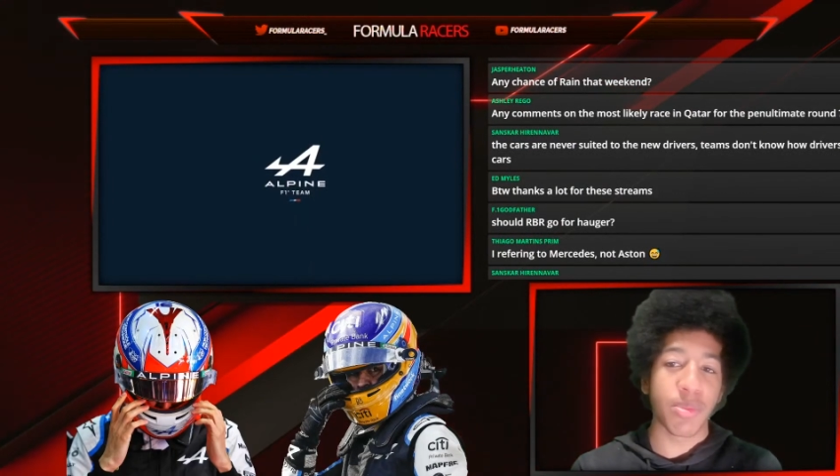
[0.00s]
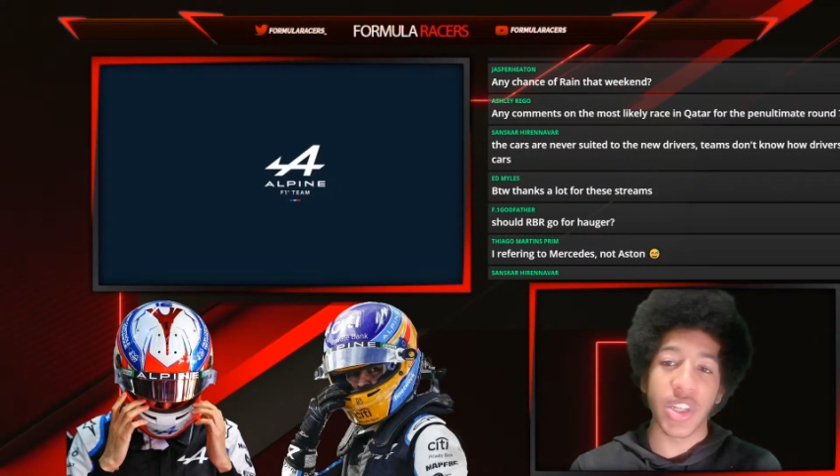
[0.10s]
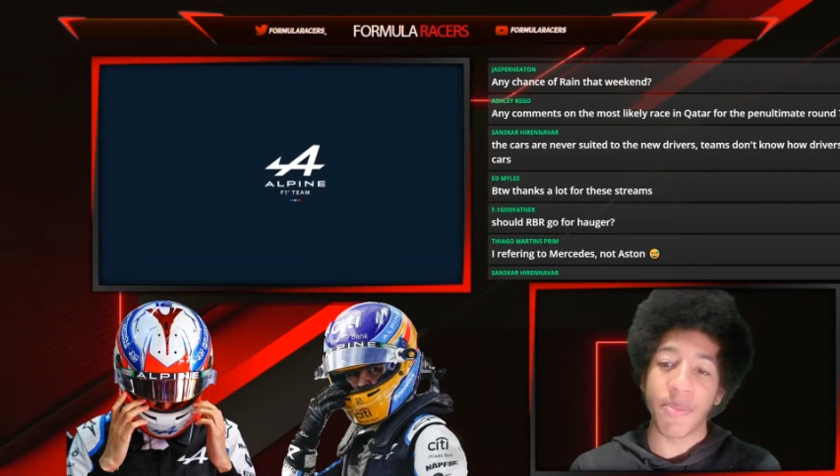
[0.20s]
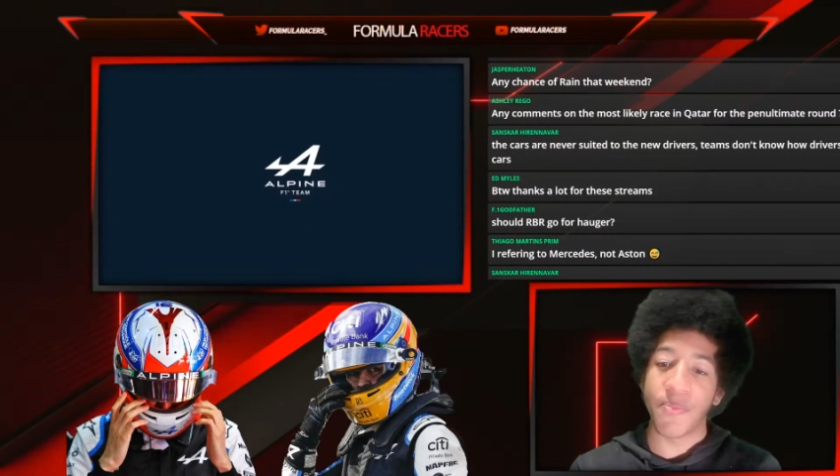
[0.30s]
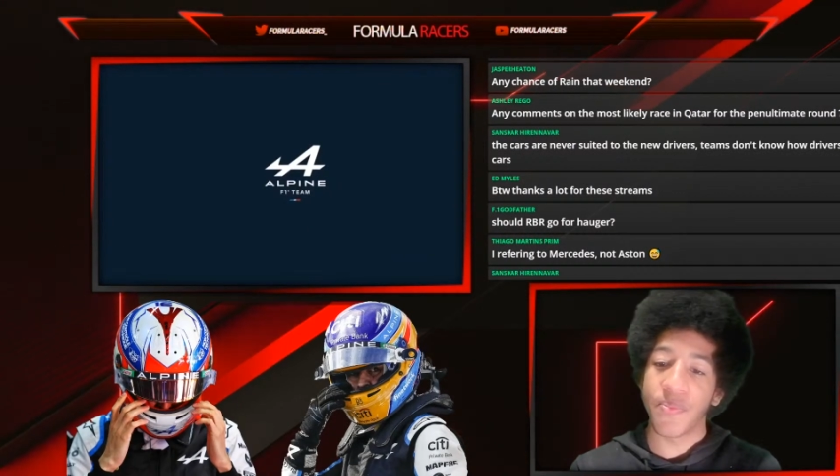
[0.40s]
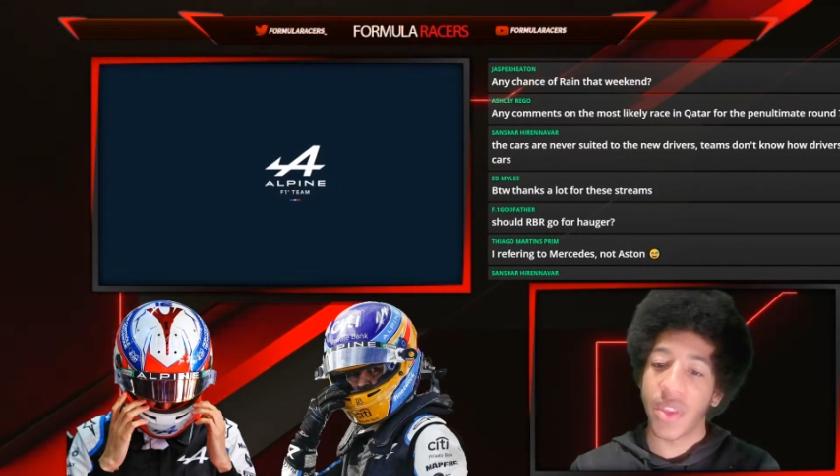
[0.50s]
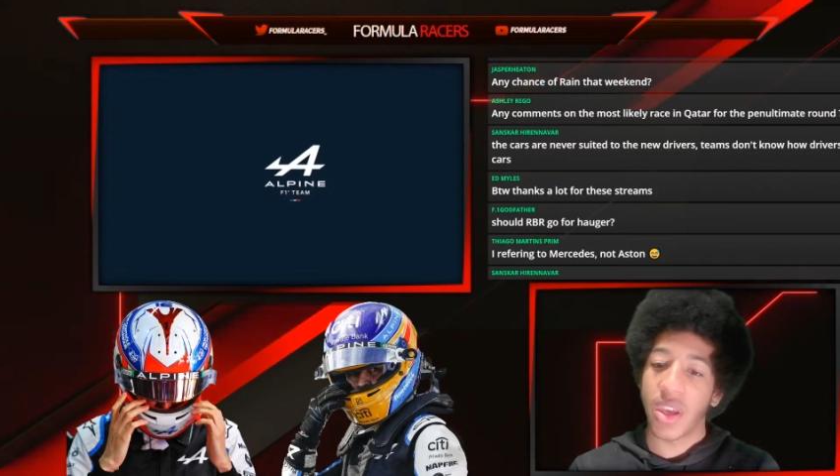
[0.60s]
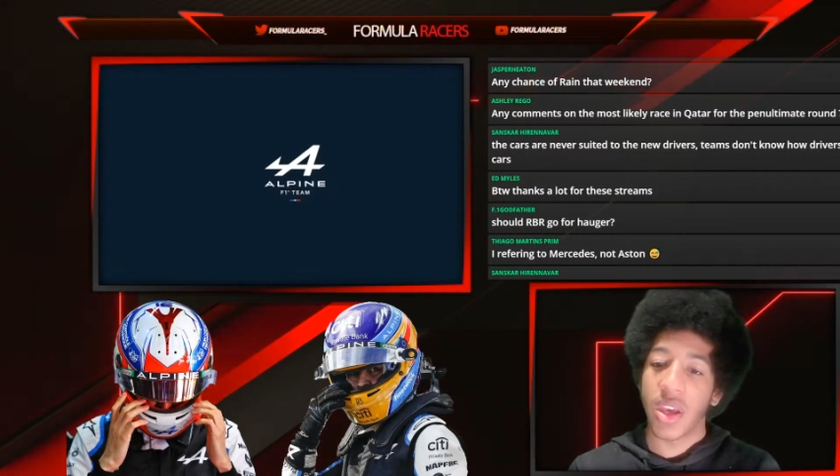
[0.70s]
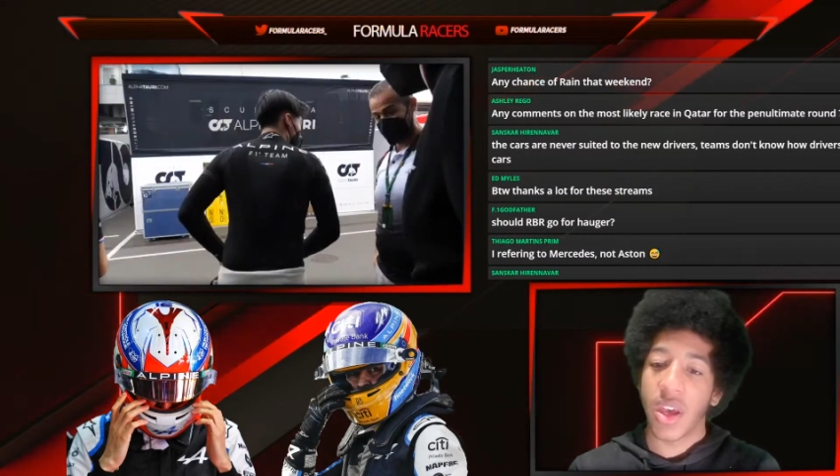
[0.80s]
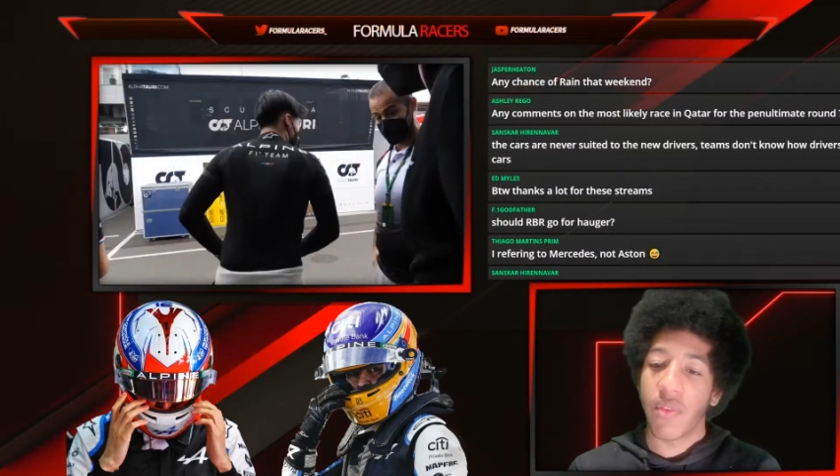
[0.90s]
team.
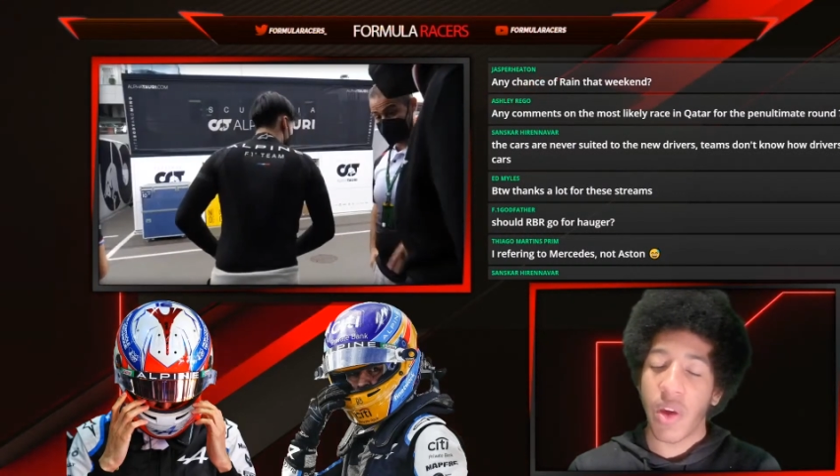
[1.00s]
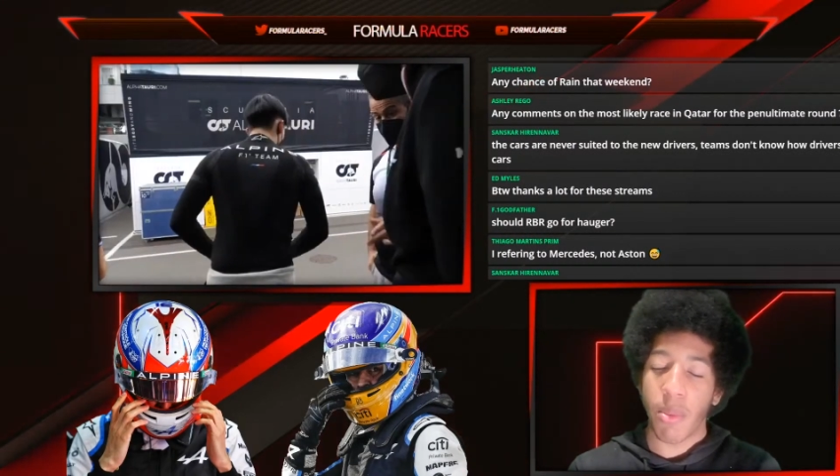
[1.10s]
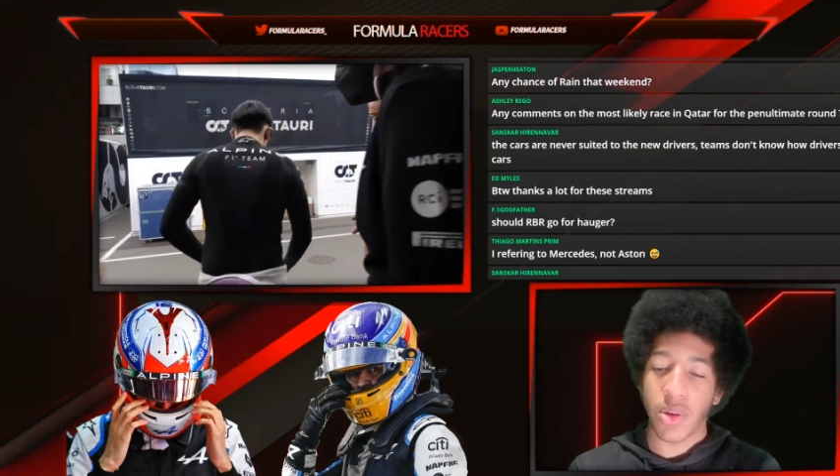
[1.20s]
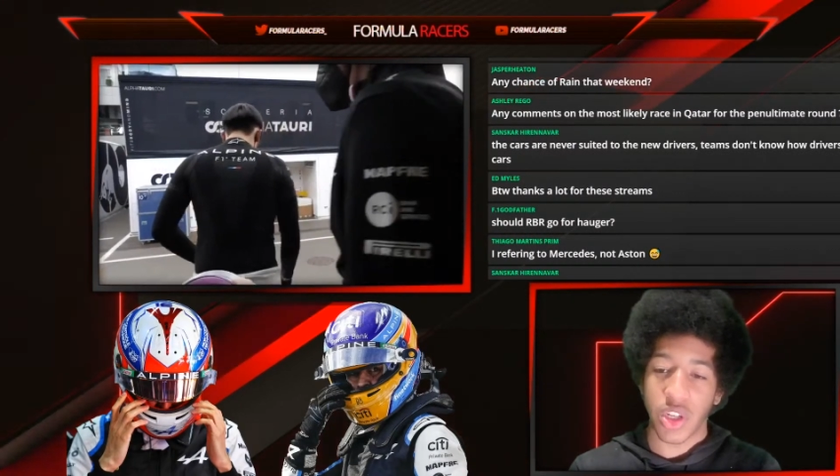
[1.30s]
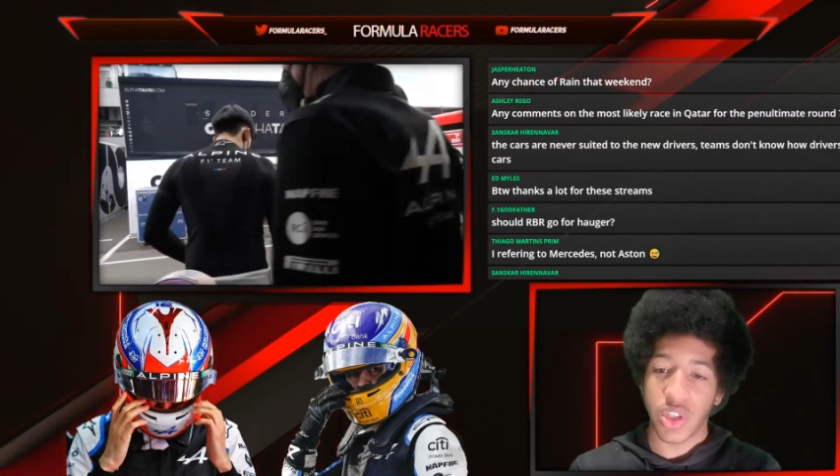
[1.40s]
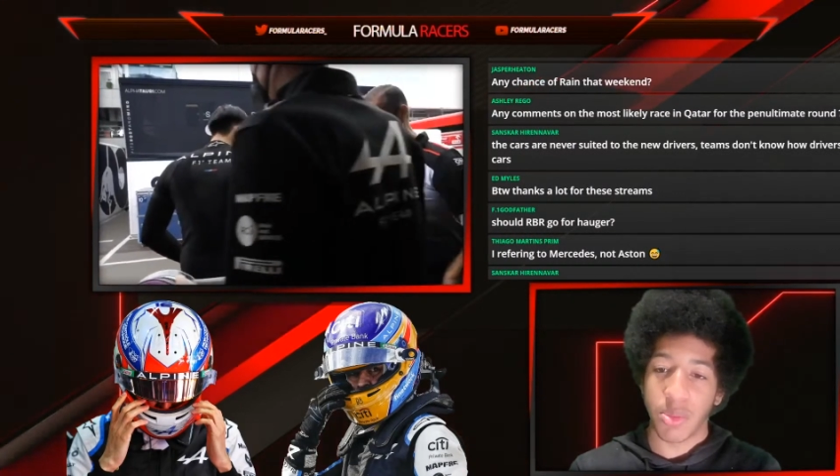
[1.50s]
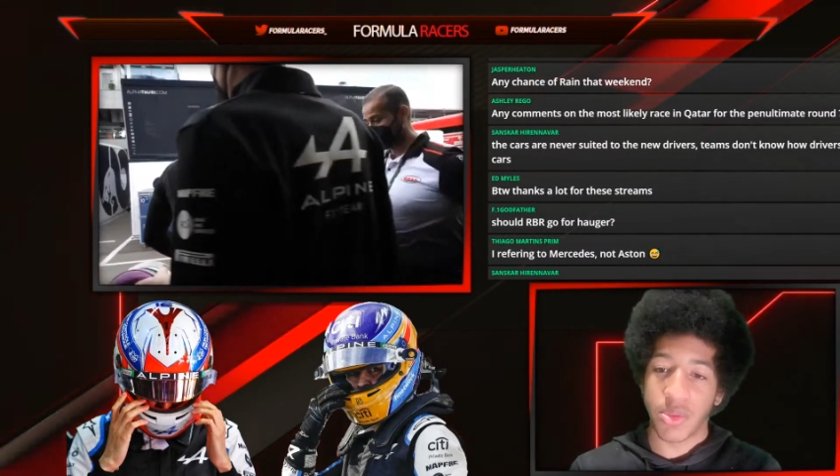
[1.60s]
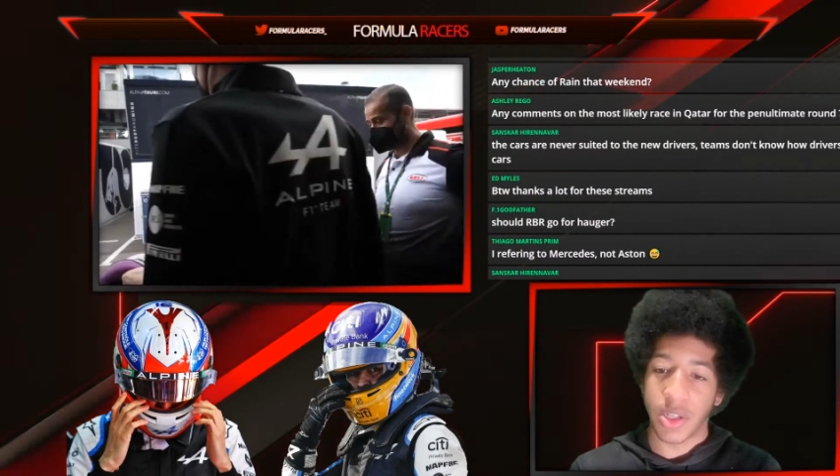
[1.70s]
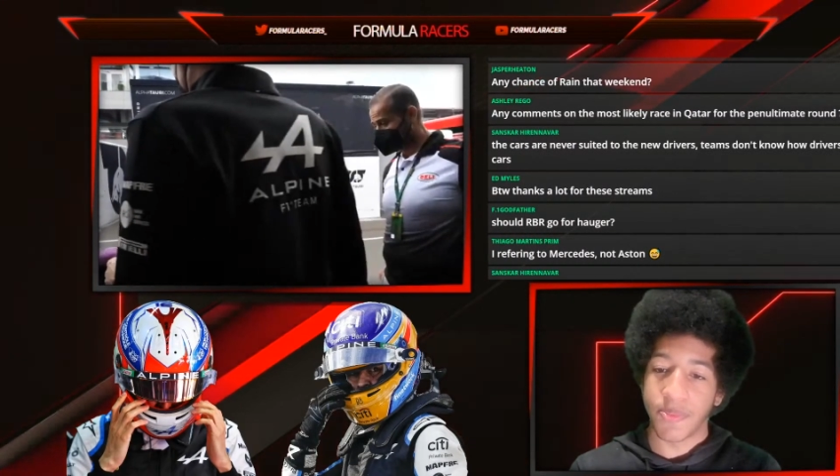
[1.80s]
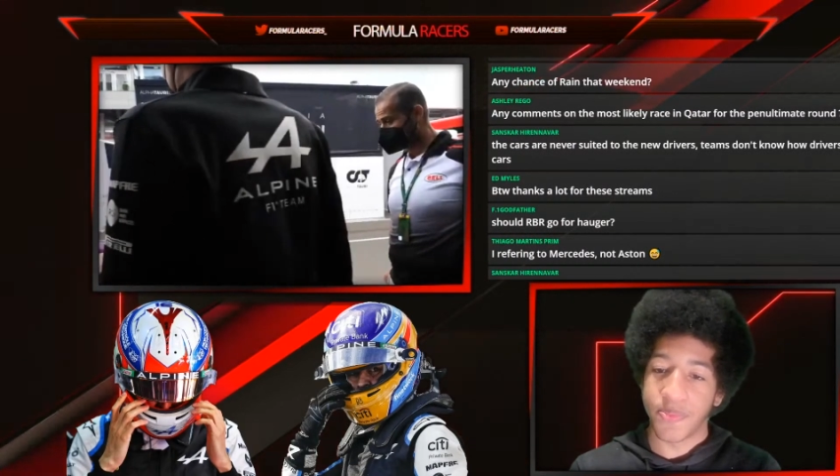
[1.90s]
Very much a top team.